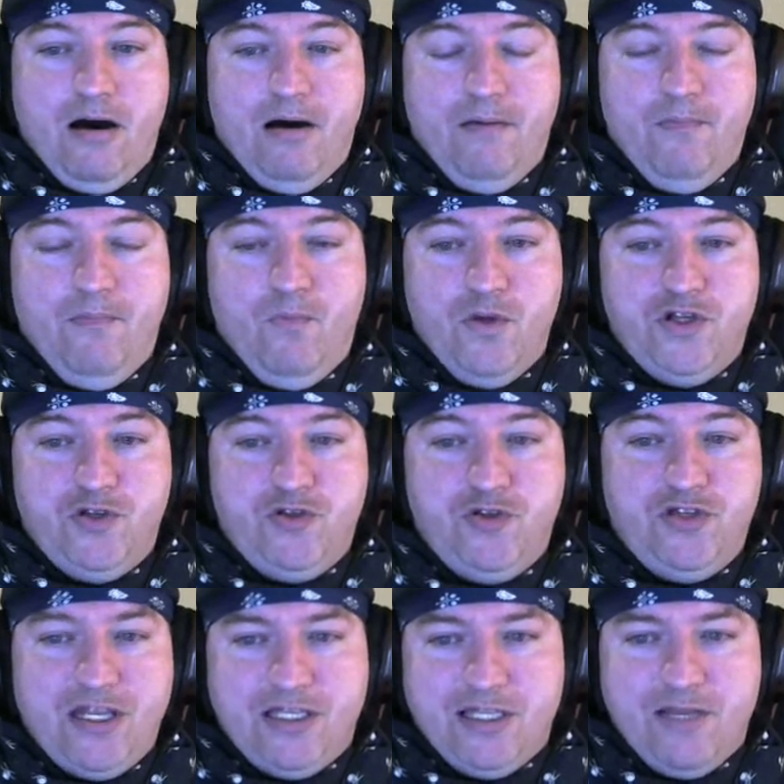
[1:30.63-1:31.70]
Which
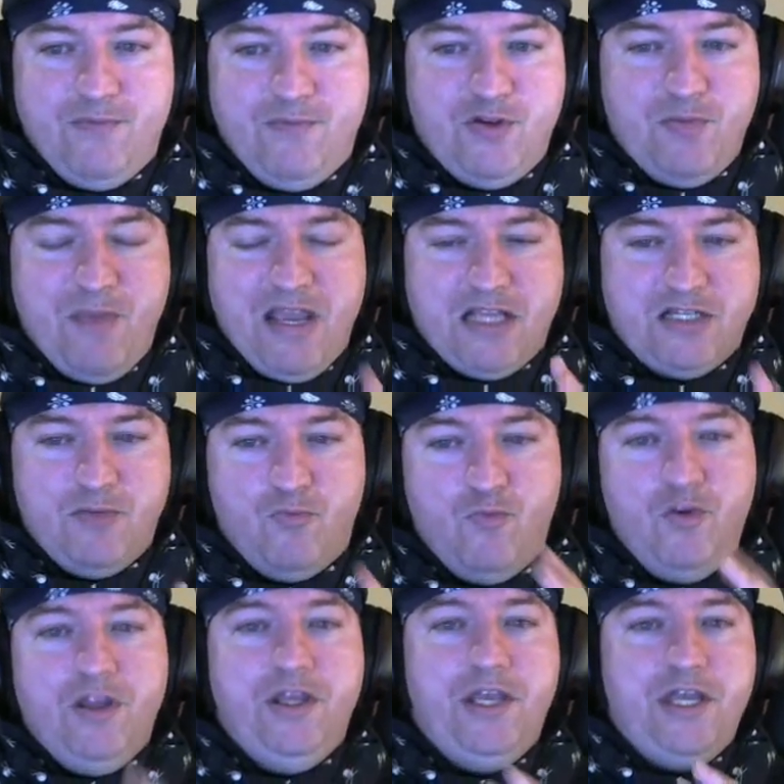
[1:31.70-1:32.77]
sets them to make some
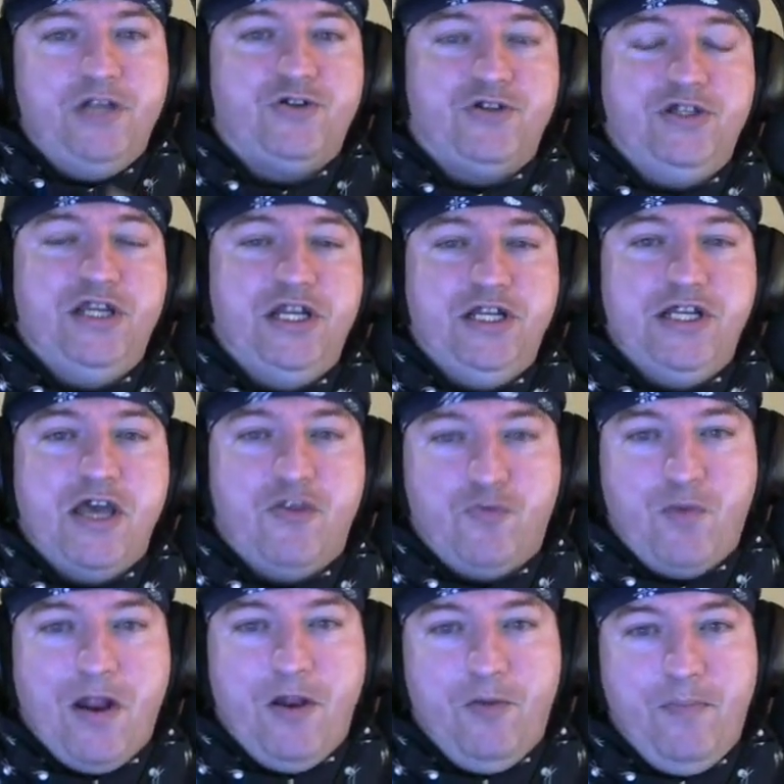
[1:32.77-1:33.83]
really interesting Death
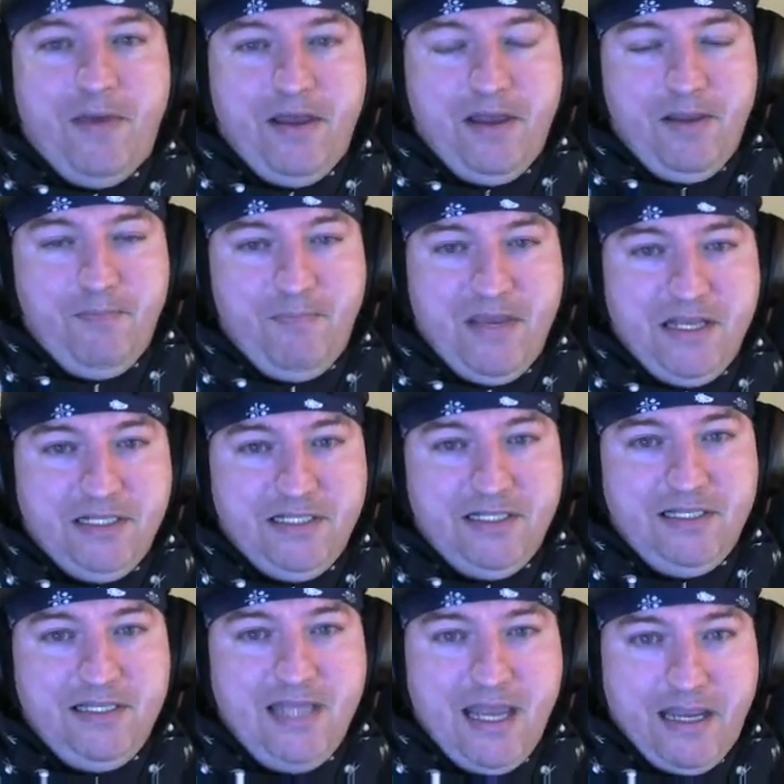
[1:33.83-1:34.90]
Rattle based
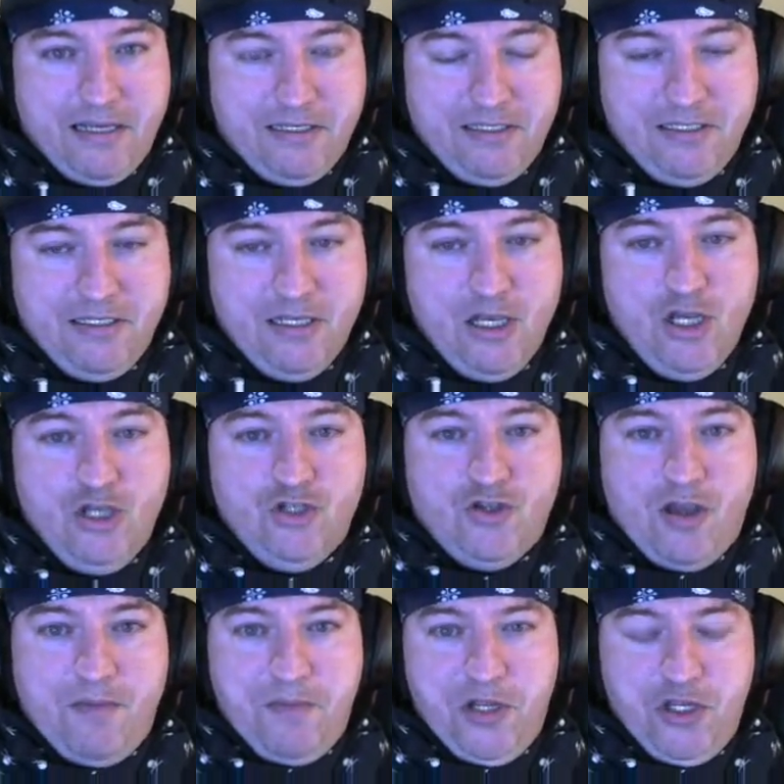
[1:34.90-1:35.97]
decks. So
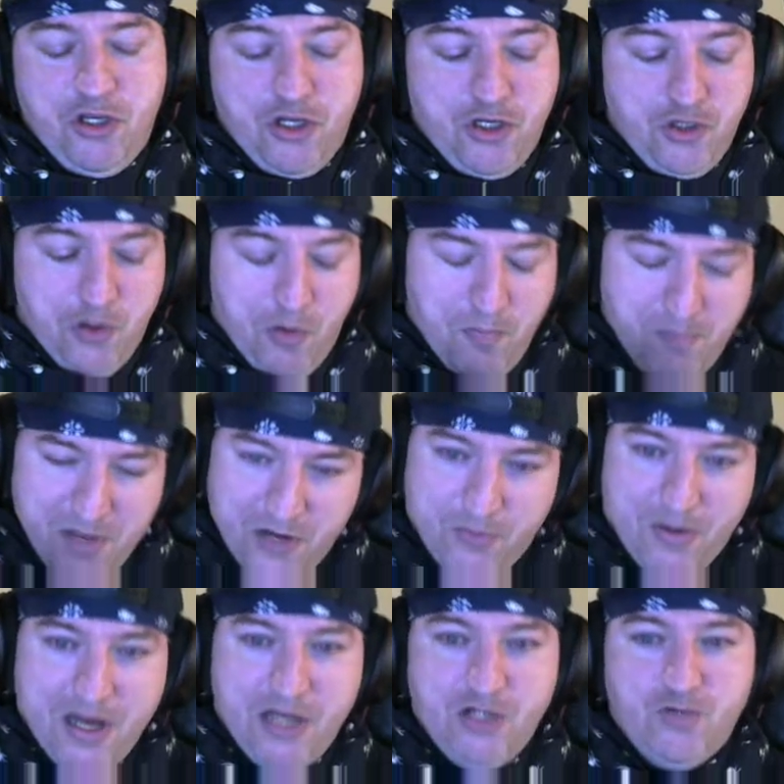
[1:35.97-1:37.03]
I mean, you could do a
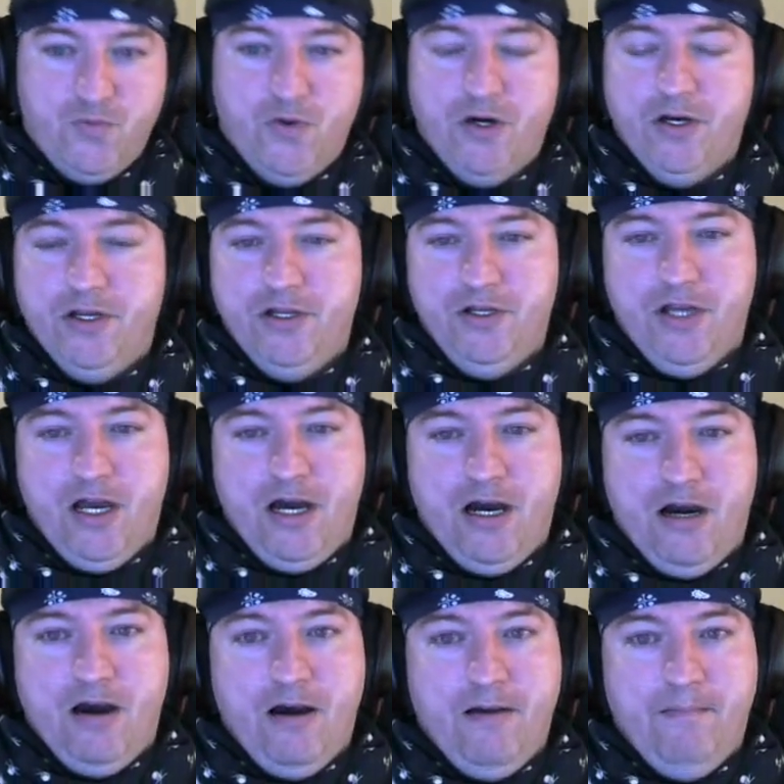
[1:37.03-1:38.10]
mid-range one
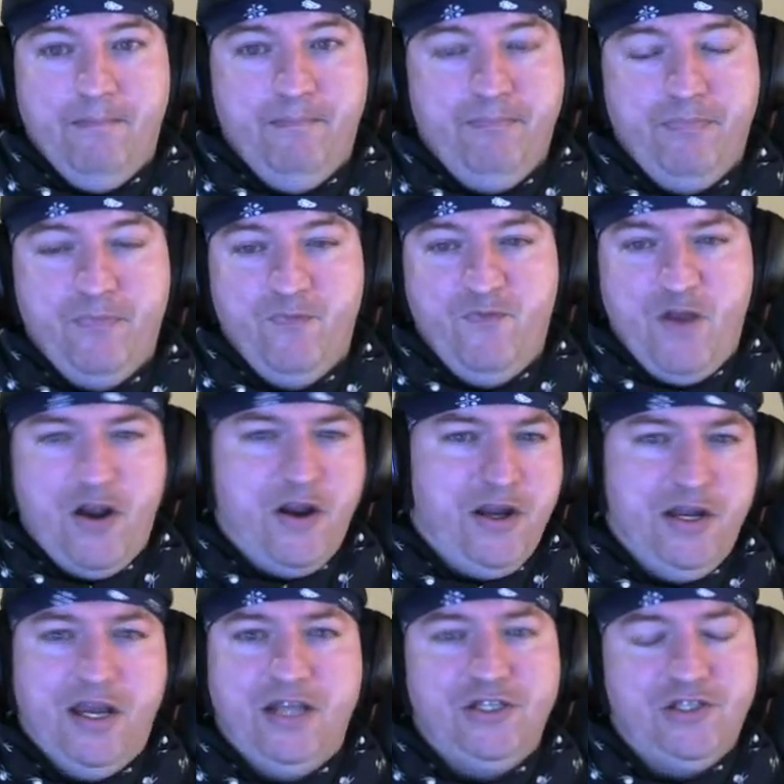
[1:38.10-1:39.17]
very
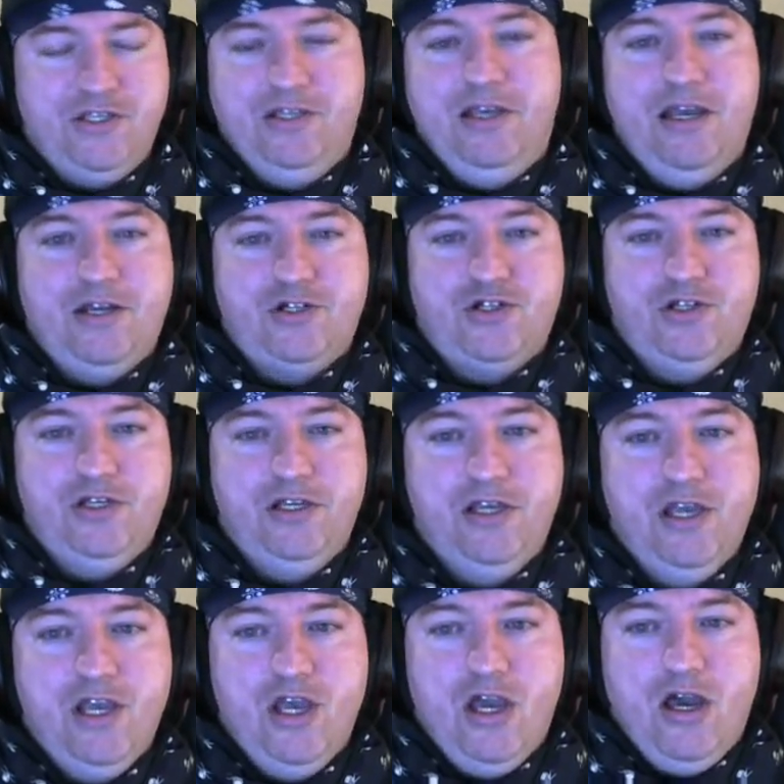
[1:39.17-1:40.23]
nicely, actually.
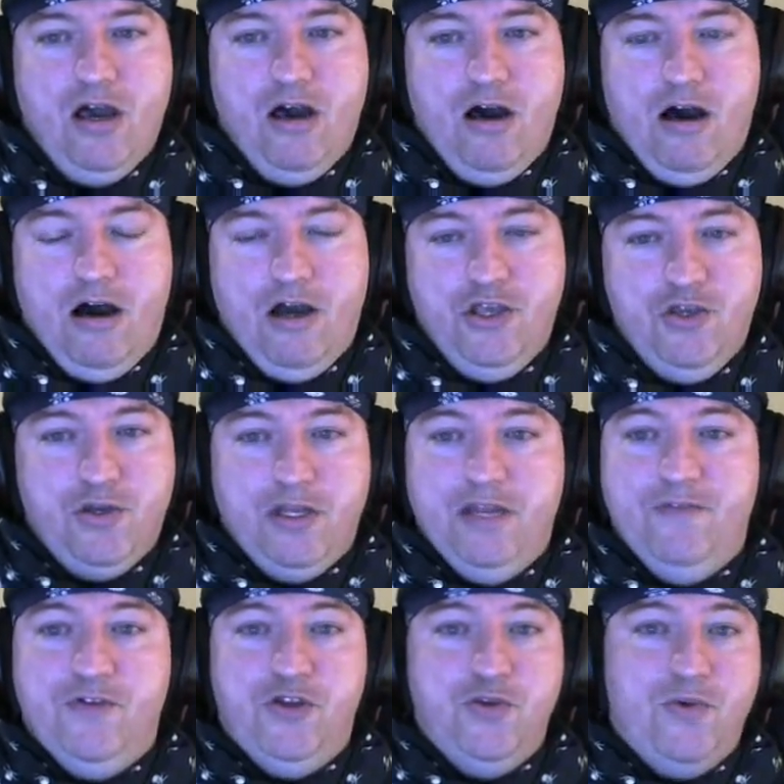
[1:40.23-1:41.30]
You could
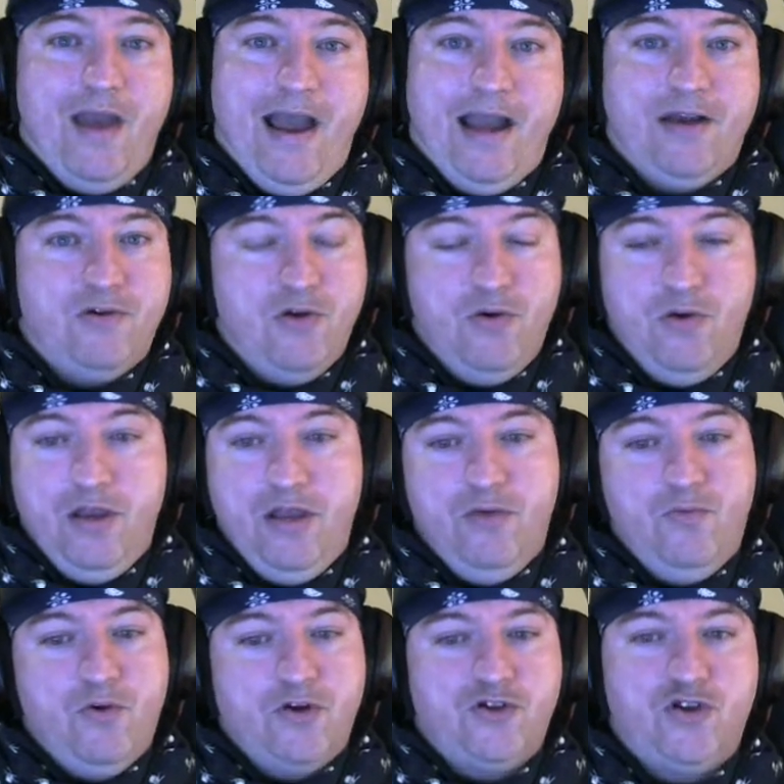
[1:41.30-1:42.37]
even do aggro. It
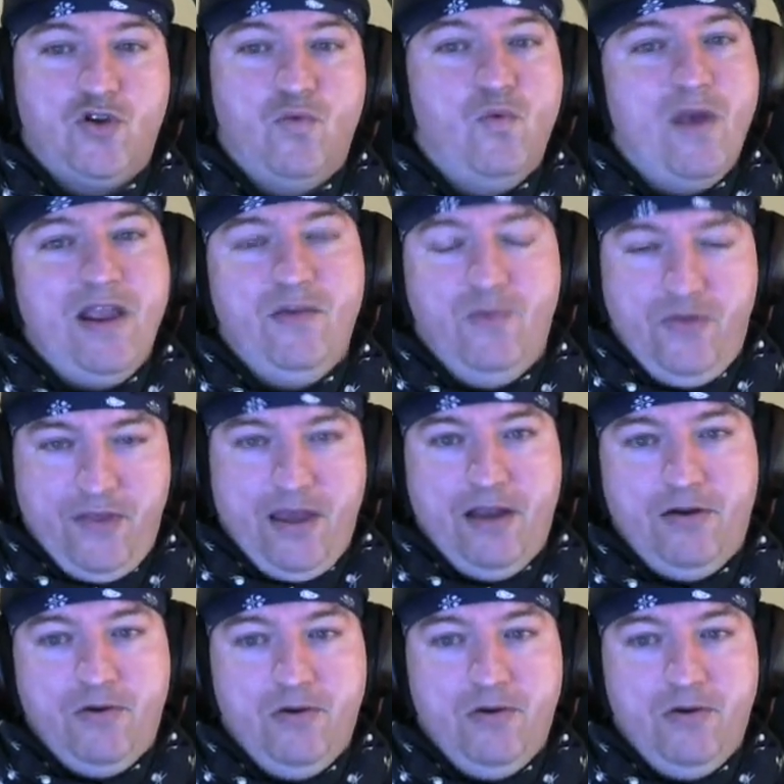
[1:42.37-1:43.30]
works great with aggro.